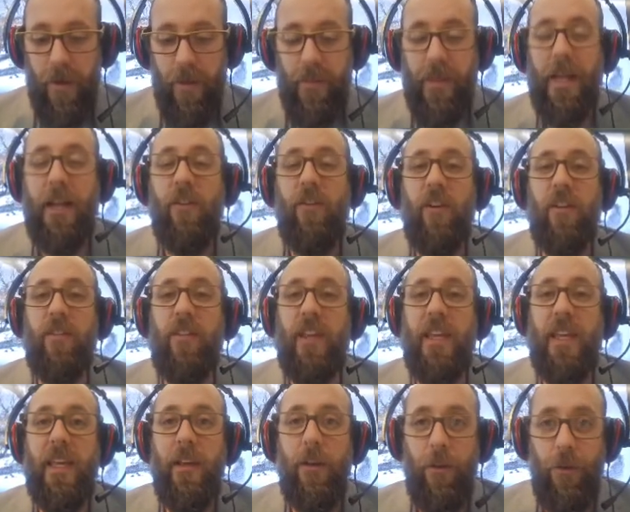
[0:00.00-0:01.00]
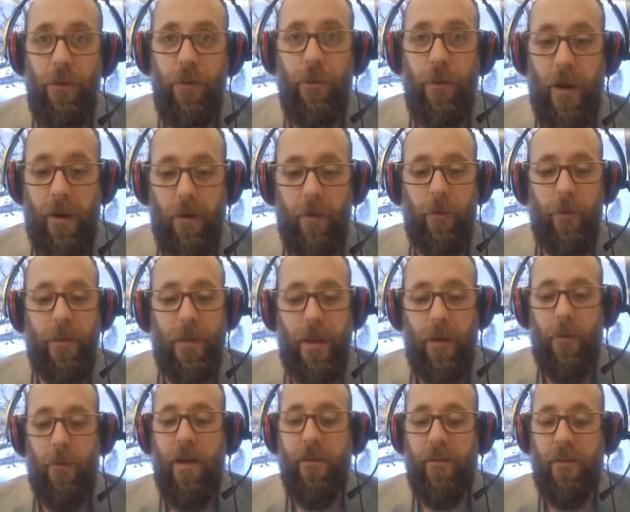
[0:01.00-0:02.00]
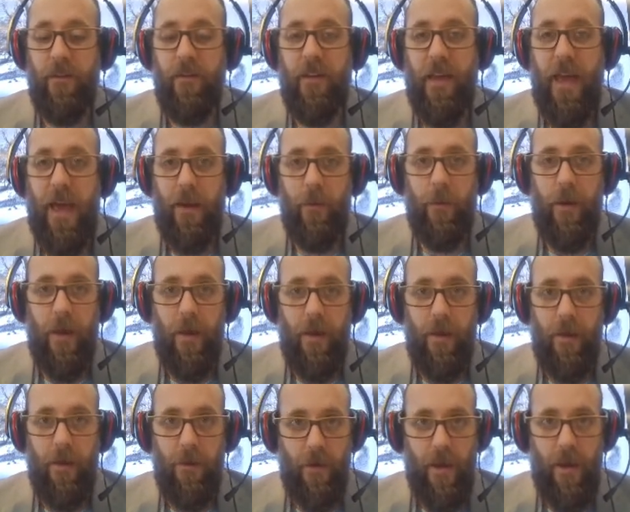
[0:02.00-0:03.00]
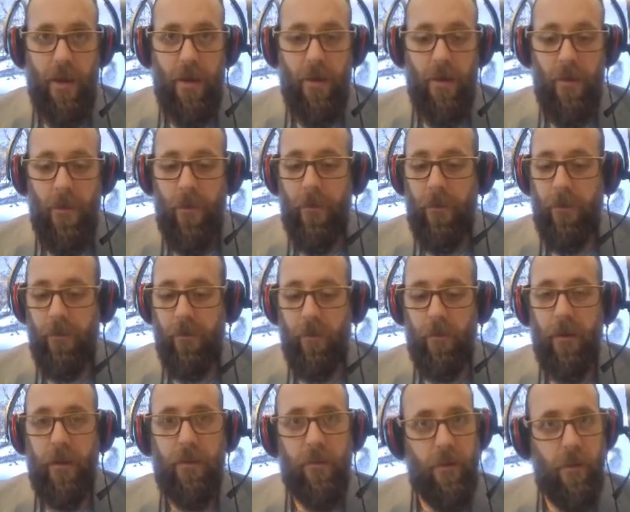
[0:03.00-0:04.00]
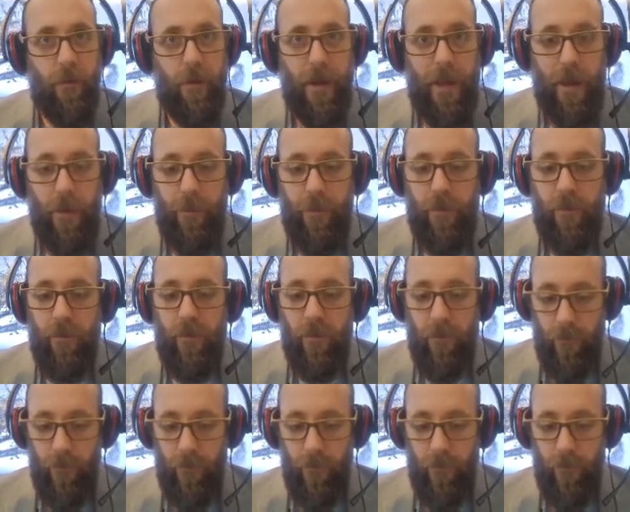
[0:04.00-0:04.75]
They just killed the record when they arrive in Skagway. Okay, so let's see what happens.